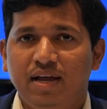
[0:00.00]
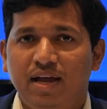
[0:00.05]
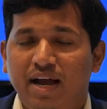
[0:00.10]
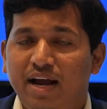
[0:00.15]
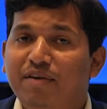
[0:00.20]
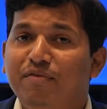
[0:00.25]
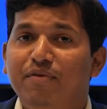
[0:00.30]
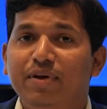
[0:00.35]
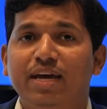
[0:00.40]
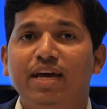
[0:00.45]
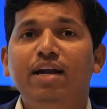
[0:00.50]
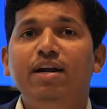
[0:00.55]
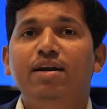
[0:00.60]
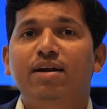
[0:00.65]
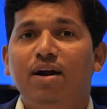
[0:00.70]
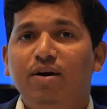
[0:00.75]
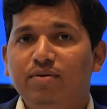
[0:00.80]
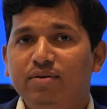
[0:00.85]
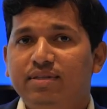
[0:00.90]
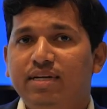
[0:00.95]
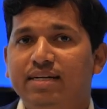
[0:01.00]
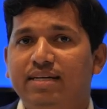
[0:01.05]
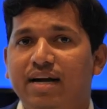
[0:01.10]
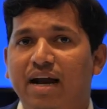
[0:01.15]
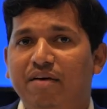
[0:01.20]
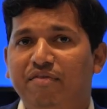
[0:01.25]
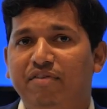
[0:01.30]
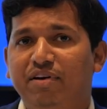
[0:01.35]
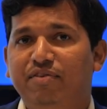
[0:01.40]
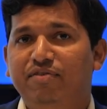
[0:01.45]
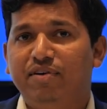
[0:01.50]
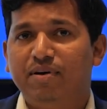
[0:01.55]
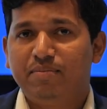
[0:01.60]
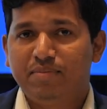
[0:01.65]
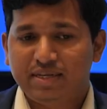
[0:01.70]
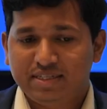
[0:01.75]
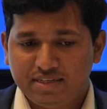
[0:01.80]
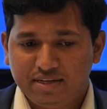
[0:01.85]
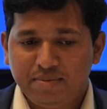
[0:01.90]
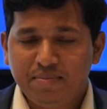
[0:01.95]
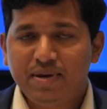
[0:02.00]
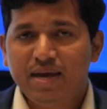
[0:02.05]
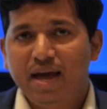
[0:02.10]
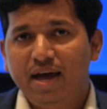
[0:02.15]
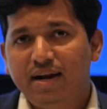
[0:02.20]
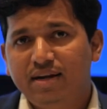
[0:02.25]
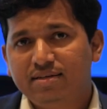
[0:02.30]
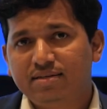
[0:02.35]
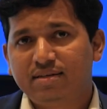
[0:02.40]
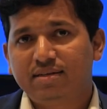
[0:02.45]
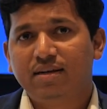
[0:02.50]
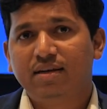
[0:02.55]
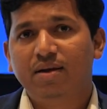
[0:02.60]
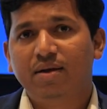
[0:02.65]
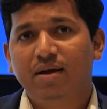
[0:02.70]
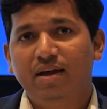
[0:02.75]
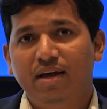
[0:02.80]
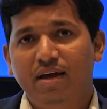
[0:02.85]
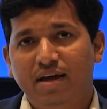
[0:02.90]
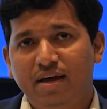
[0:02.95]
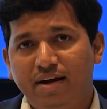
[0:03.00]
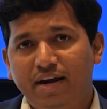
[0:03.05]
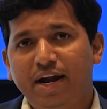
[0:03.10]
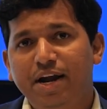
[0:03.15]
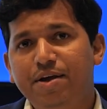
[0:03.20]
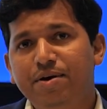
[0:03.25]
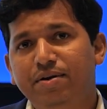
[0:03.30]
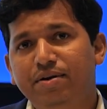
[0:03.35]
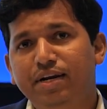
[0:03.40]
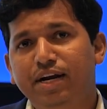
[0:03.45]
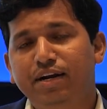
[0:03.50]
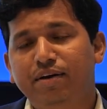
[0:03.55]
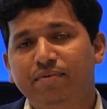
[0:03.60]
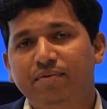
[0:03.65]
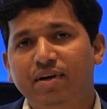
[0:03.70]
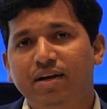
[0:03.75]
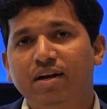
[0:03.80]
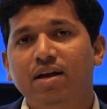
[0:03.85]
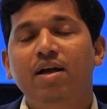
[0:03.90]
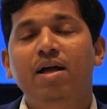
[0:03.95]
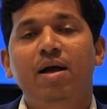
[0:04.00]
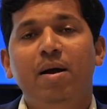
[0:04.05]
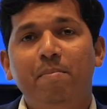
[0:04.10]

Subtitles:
And we can route the traffic from the CBRS radio network